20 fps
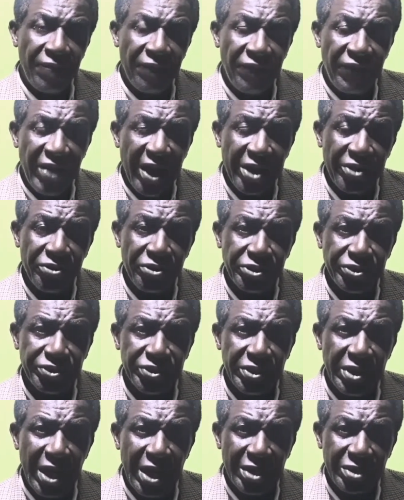virus,
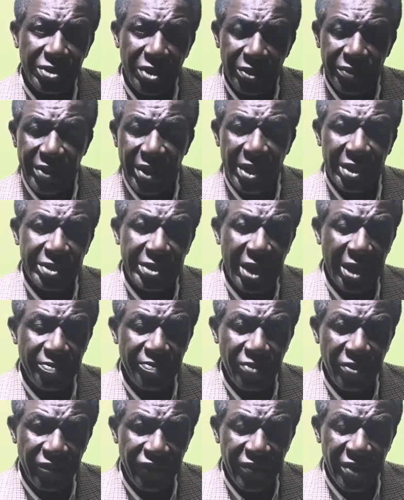and other type
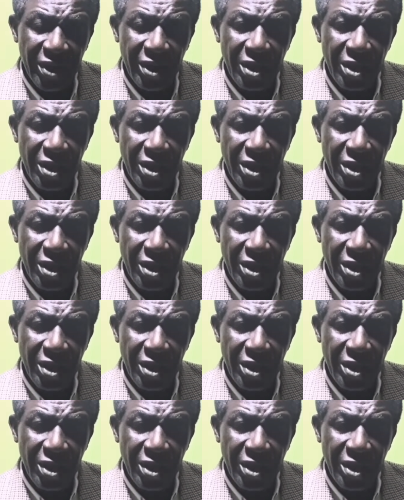of